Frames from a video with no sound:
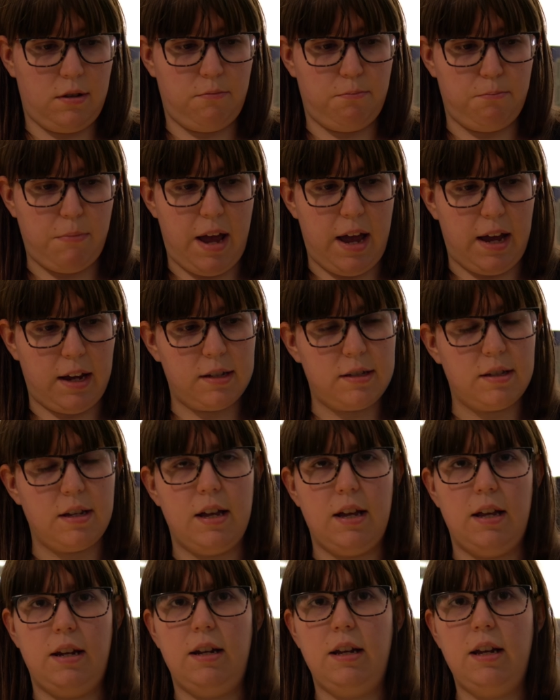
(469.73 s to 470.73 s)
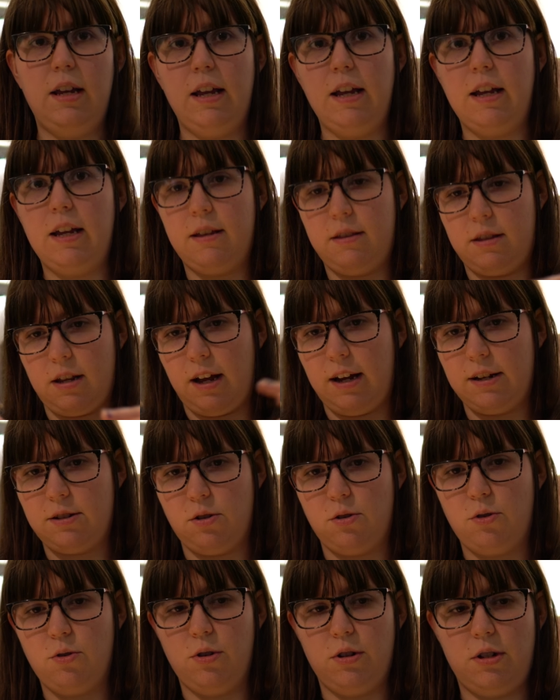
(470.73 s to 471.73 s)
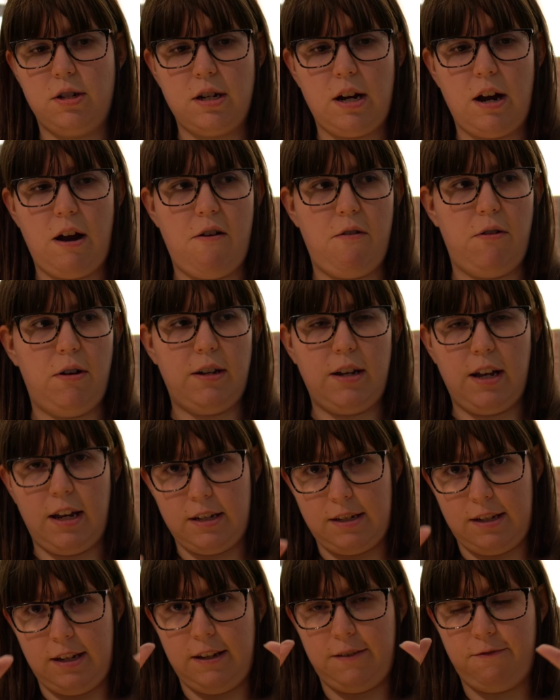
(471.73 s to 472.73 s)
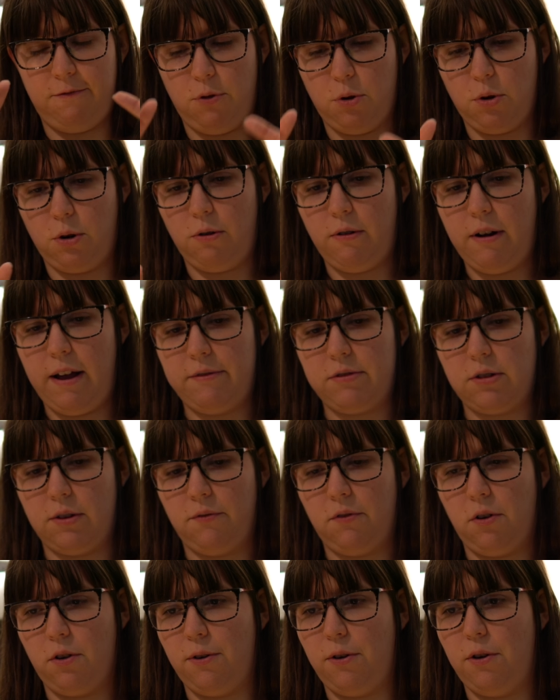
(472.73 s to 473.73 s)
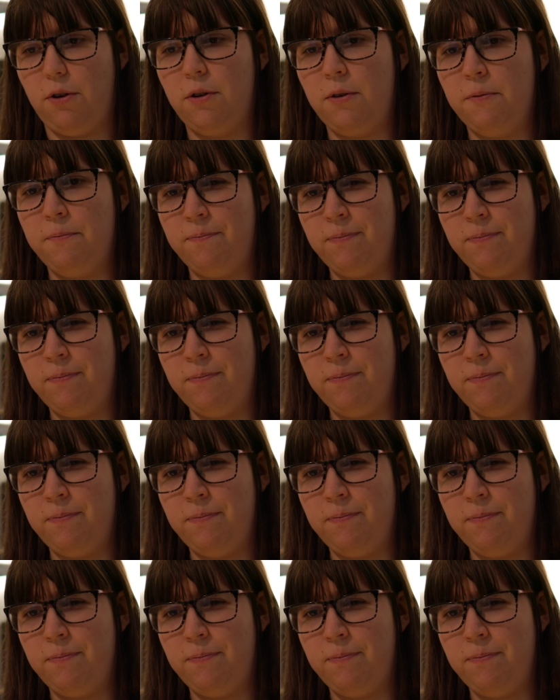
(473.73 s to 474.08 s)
Max, and he ties her to a chair and takes these photographs of her,